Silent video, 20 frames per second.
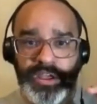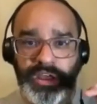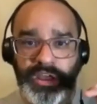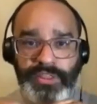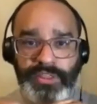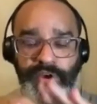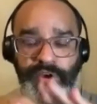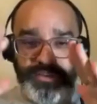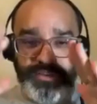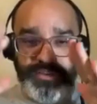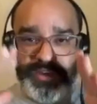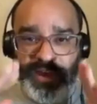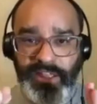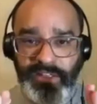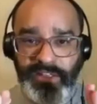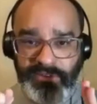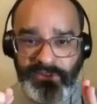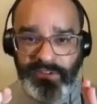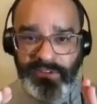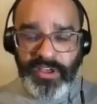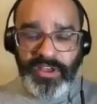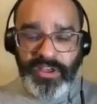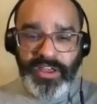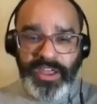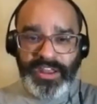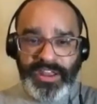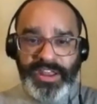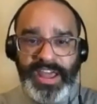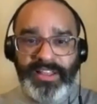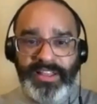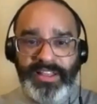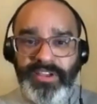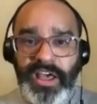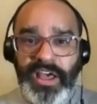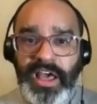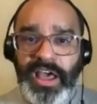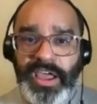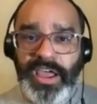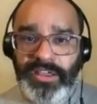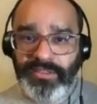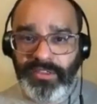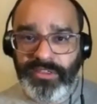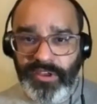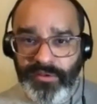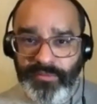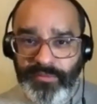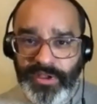in her tent and had to hide them,